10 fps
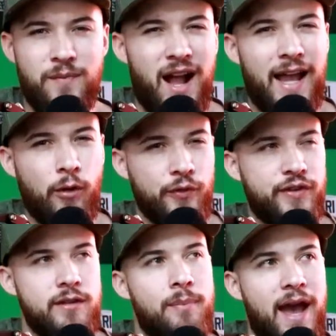I don't
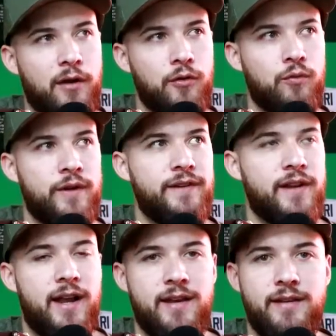see the Packers re
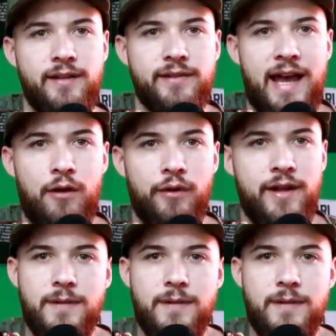signing Dean Lowry.